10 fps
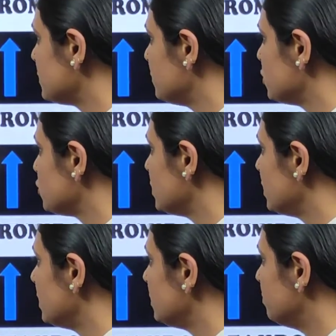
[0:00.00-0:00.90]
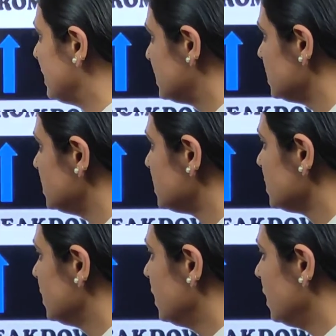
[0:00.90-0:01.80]
respiration in the muscles.
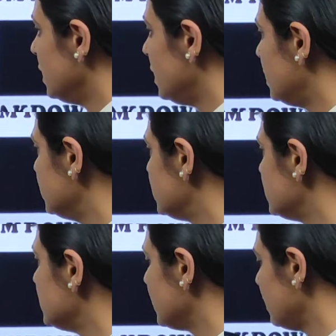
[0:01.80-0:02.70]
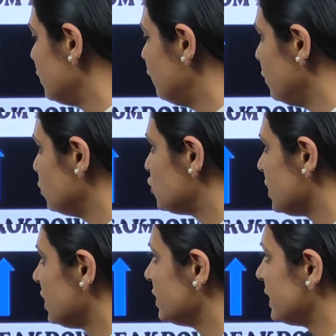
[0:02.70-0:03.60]
This is again the flow
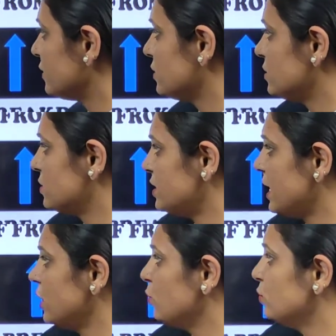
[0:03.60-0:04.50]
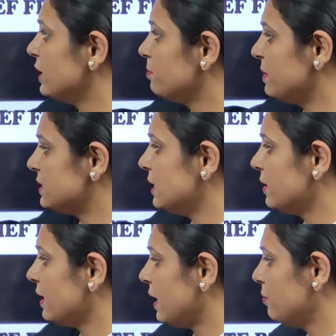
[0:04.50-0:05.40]
chart that tell you that muscle
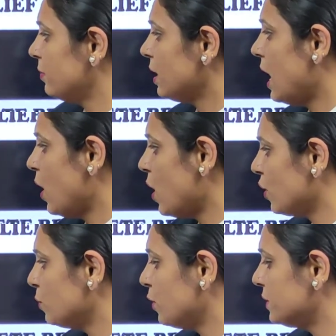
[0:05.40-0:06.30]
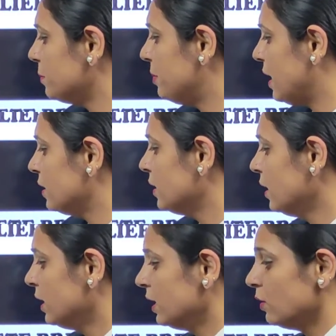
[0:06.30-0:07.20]
cramp, hot water bath,
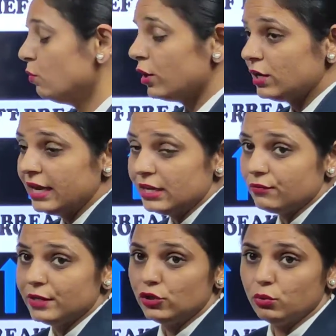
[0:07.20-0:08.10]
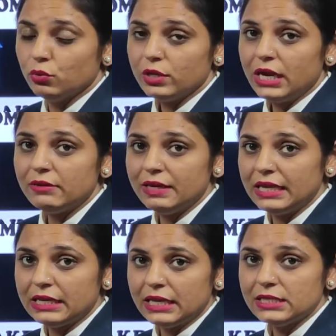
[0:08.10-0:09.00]
what it will do? It will
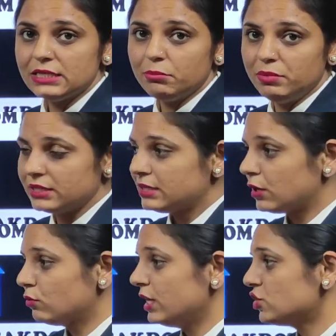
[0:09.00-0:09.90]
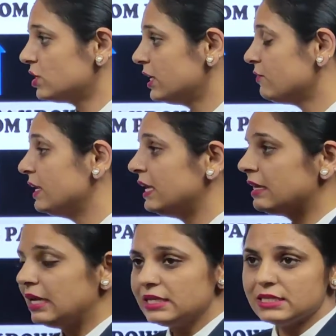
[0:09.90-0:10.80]
increase the blood circulation, it will
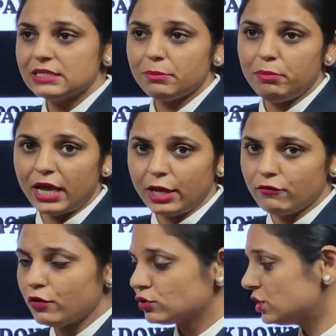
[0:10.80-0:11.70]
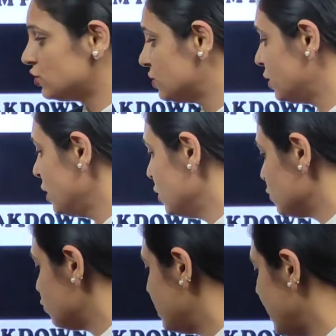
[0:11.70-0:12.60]
increase the supply of oxygen
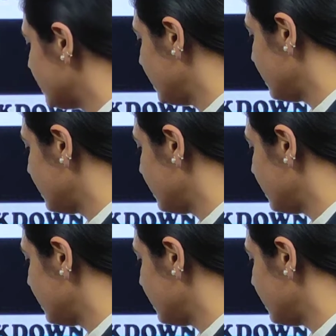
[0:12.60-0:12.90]
to that